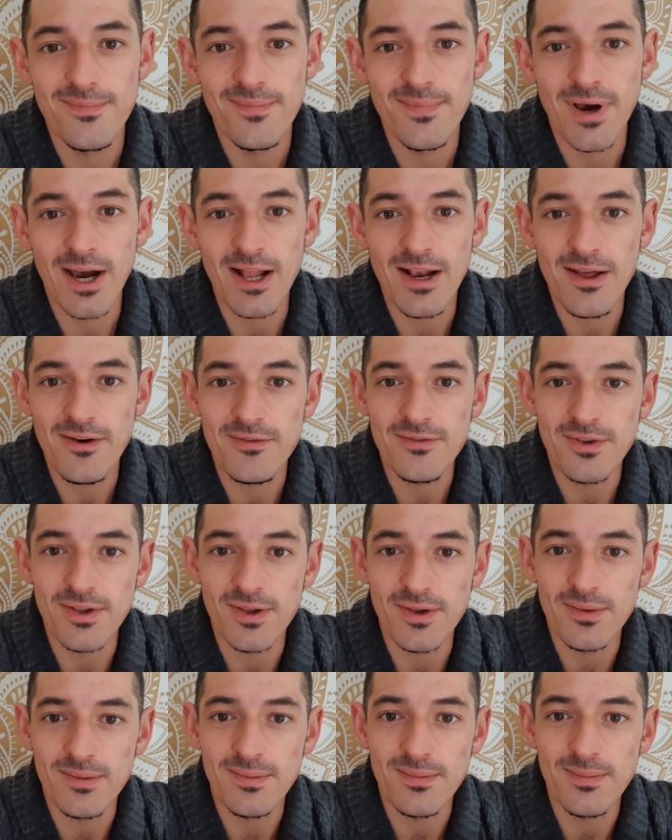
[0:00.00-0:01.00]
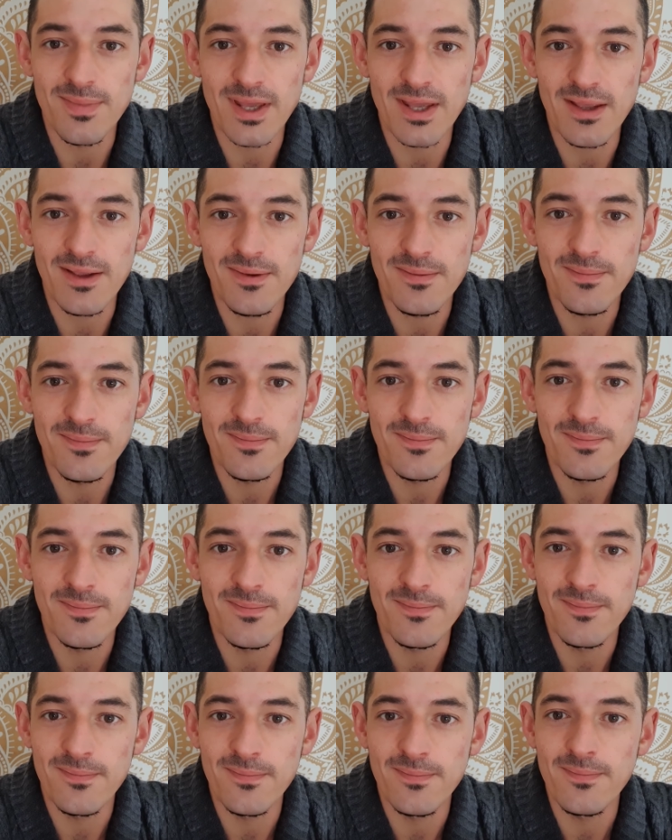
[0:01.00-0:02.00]
I love you, me.
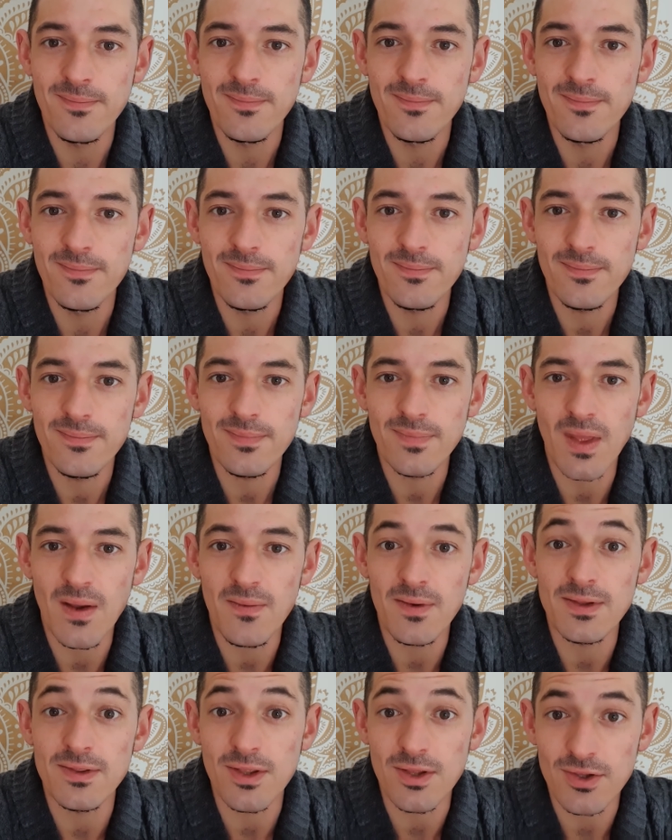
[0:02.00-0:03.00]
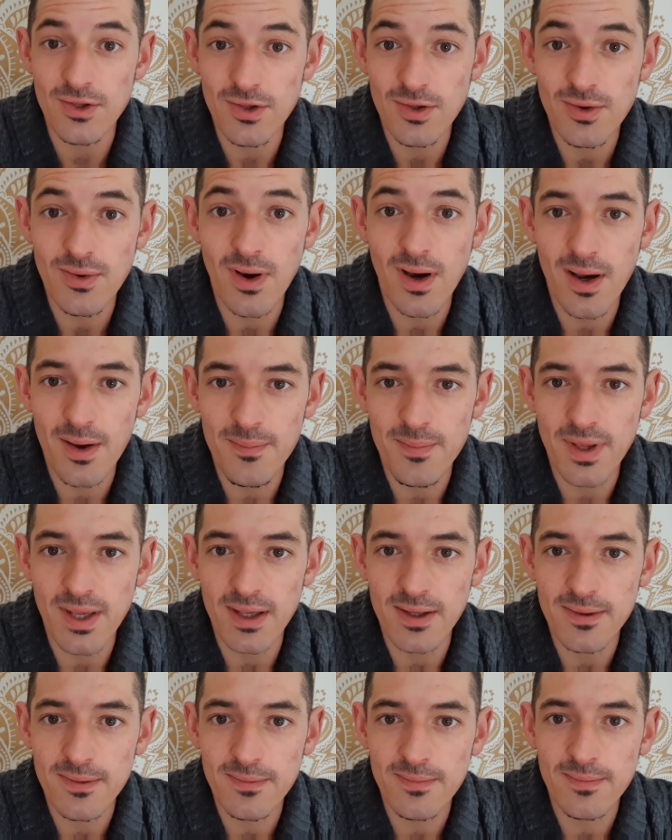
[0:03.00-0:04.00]
Knowing that you are
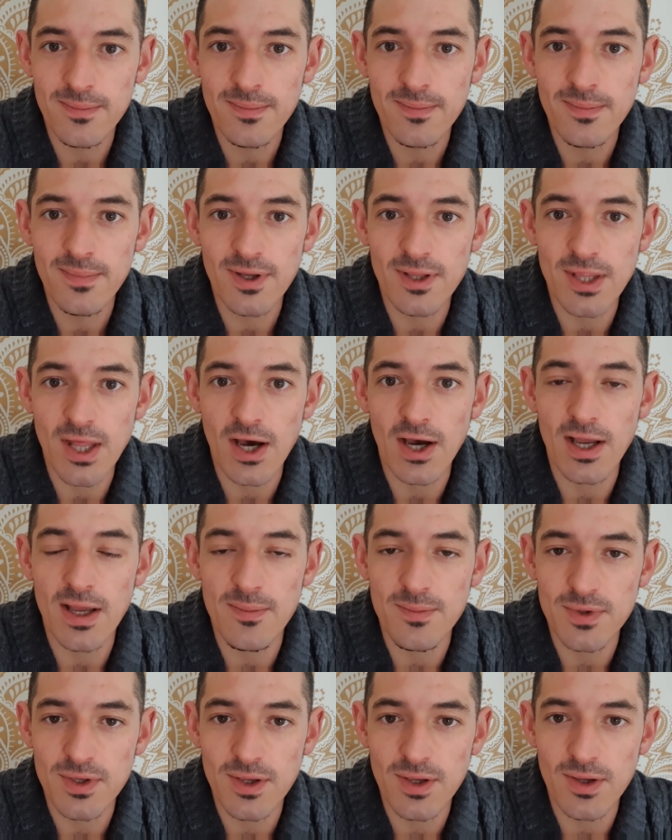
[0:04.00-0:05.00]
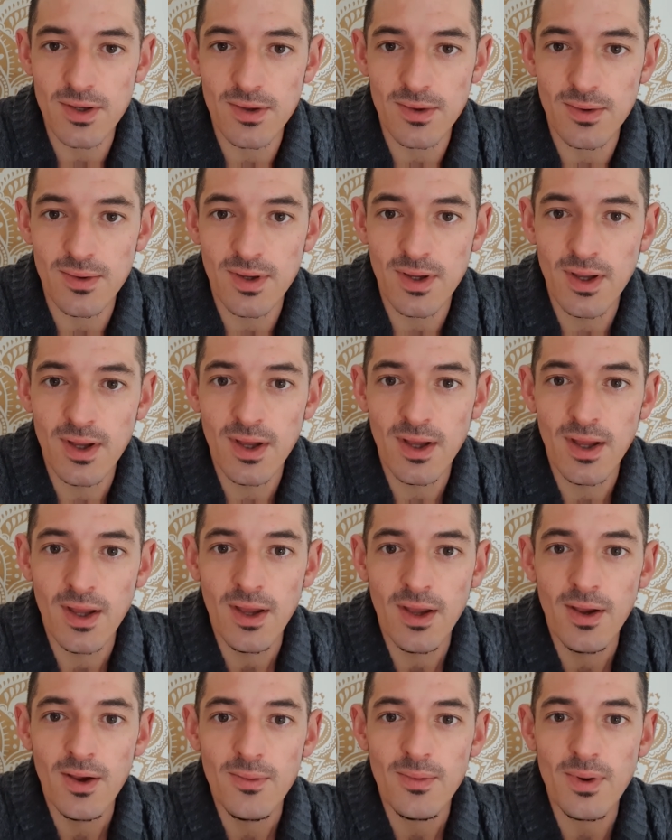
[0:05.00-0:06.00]
me and that I am you.
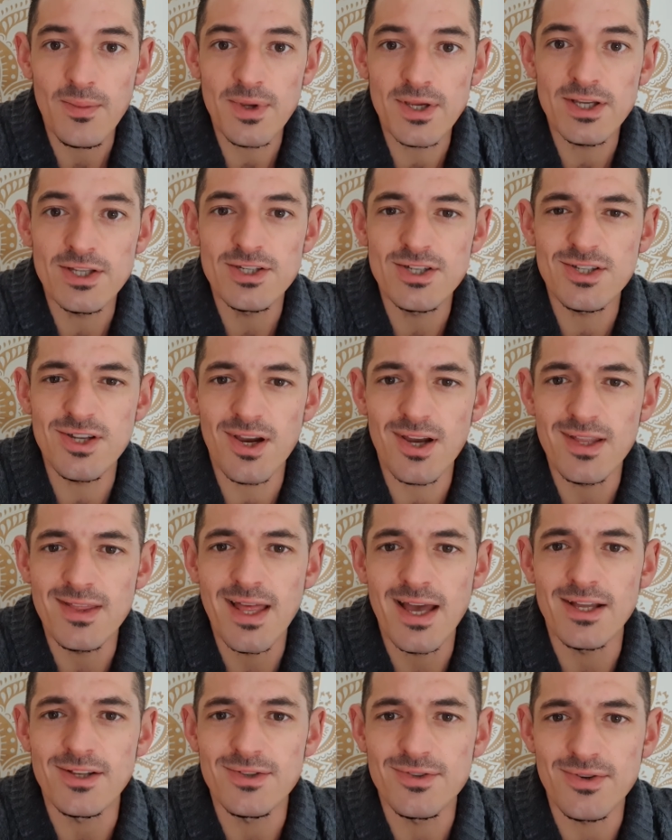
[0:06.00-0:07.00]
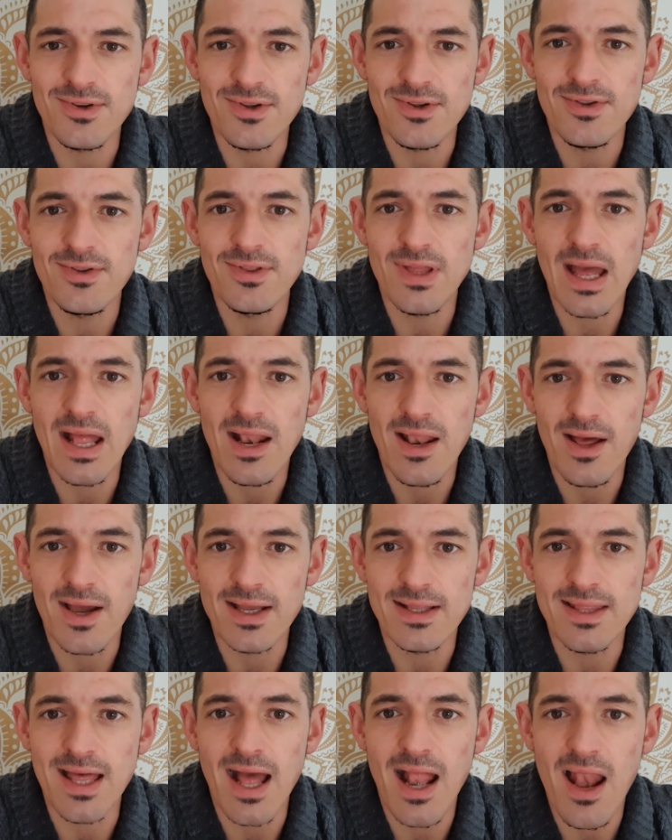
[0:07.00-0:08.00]
When we can shine that truth, that
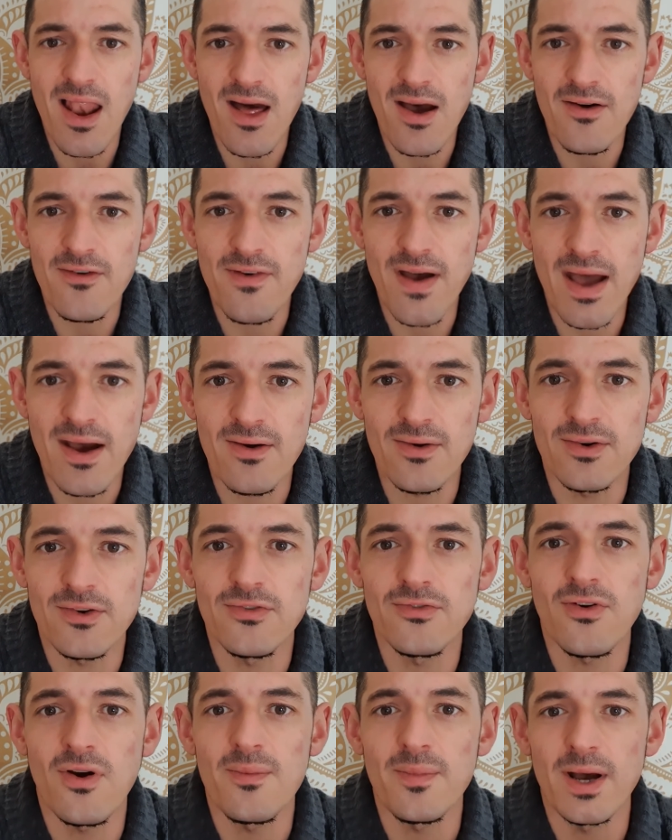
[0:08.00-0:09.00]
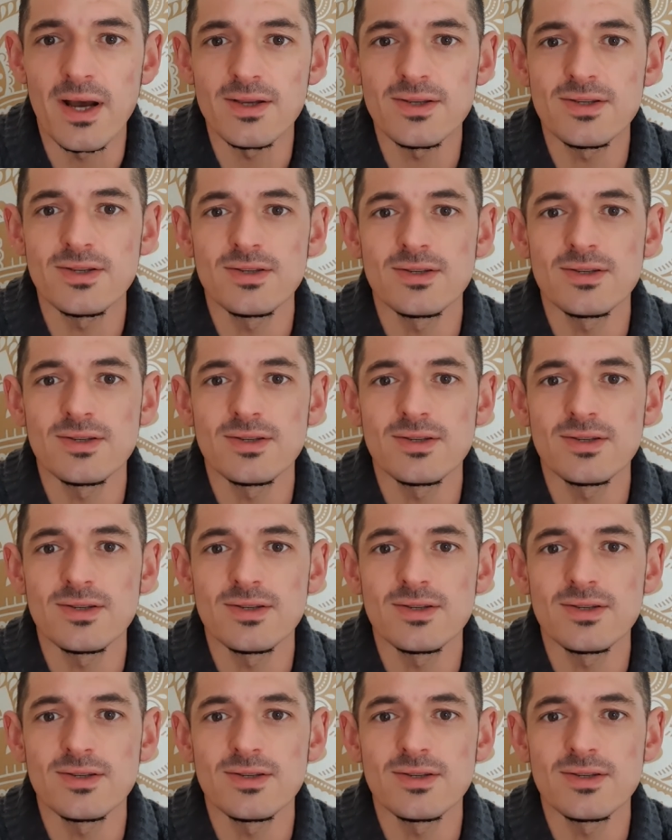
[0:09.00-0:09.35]
light, that love out from us,